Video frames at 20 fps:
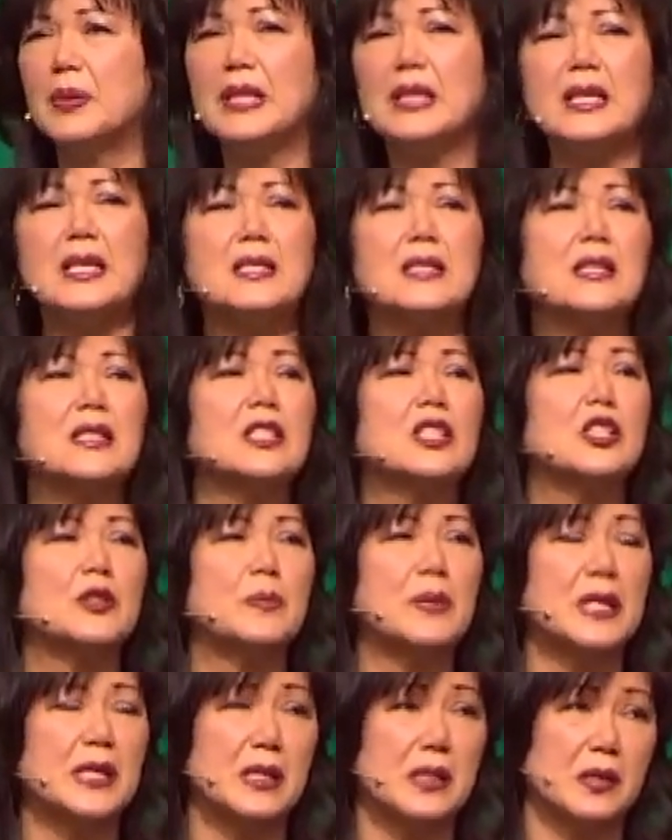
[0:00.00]
but listen
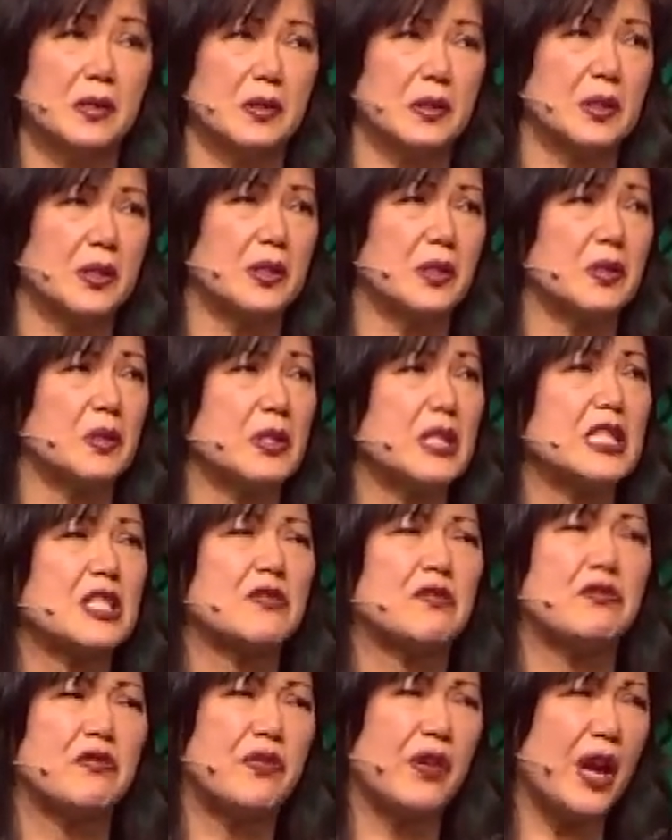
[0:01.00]
to me, little girl,
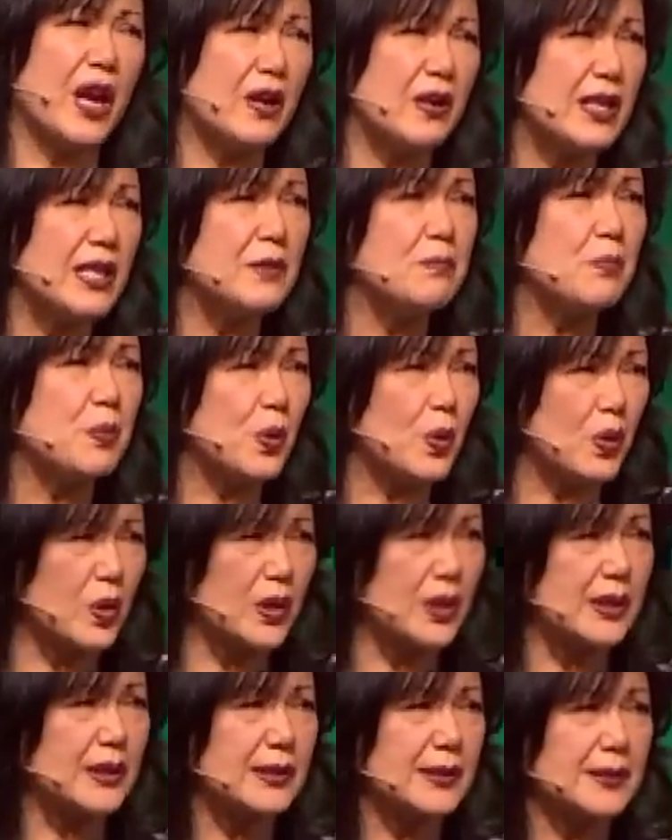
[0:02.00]
it's very
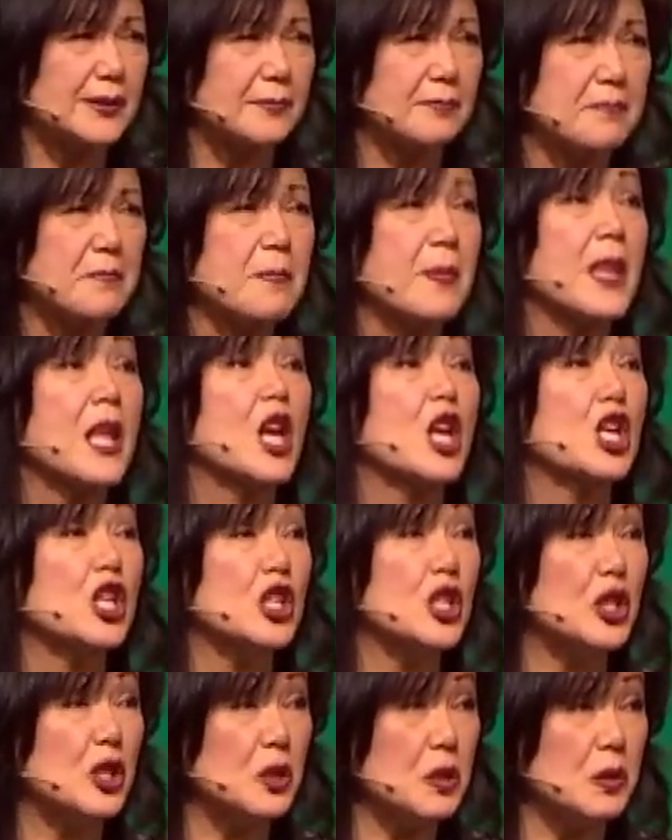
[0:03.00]
important.
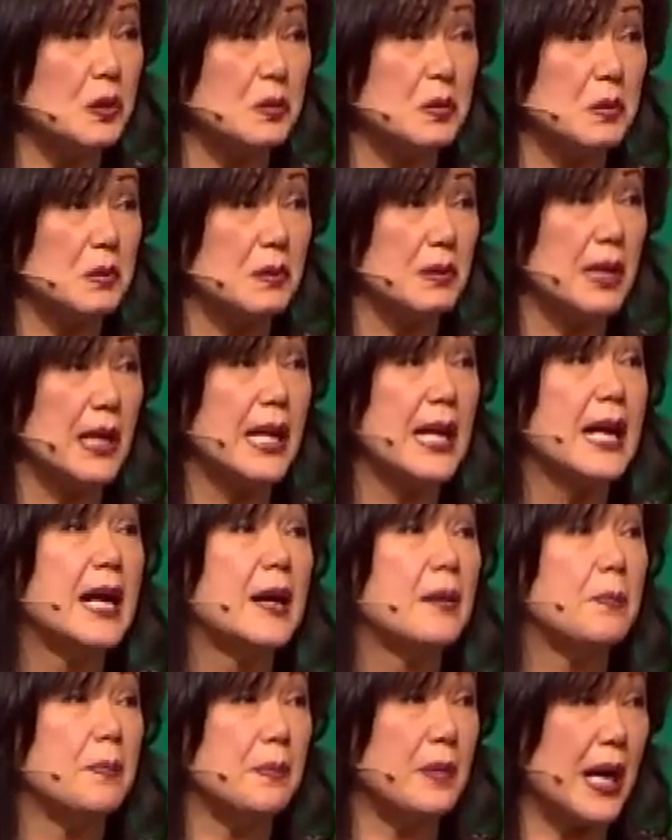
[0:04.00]
You
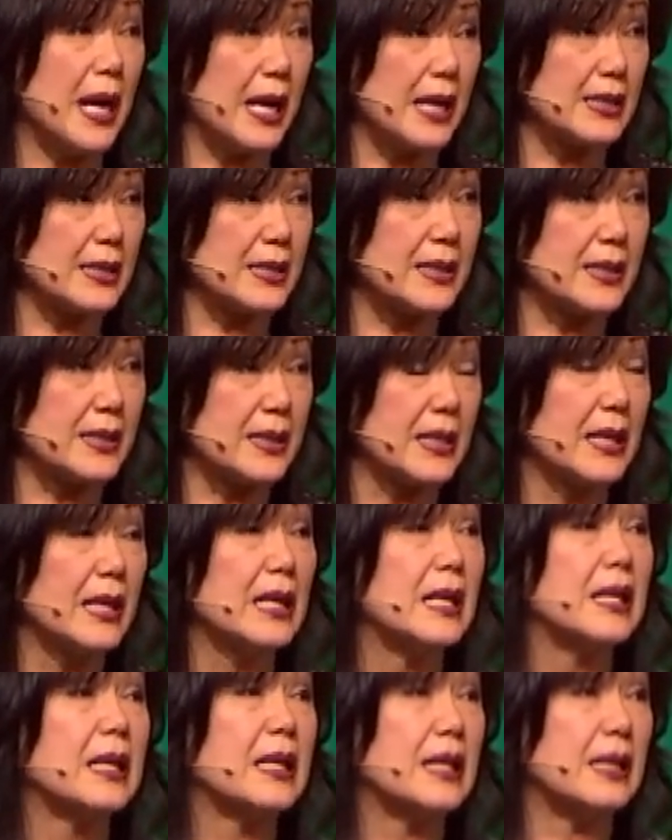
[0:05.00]
must
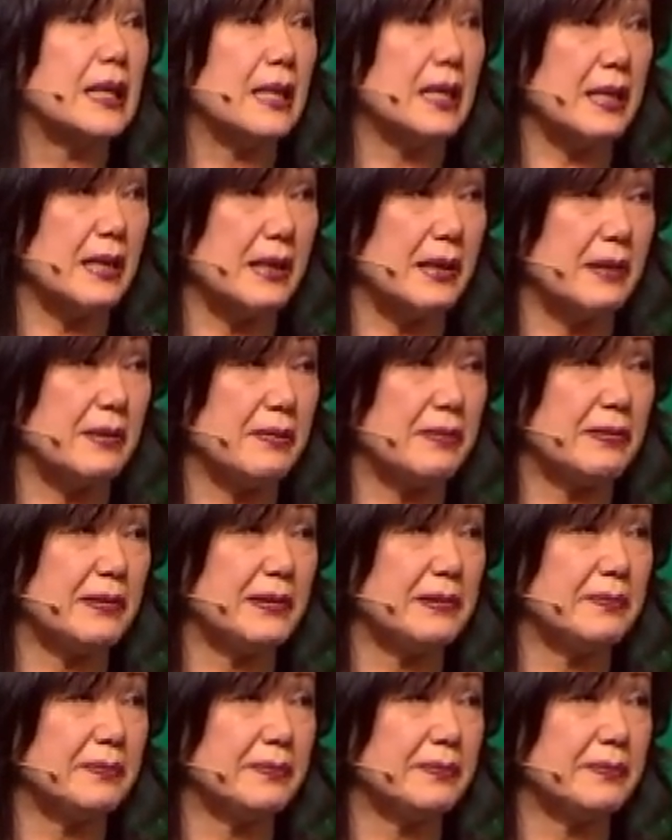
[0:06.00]
live.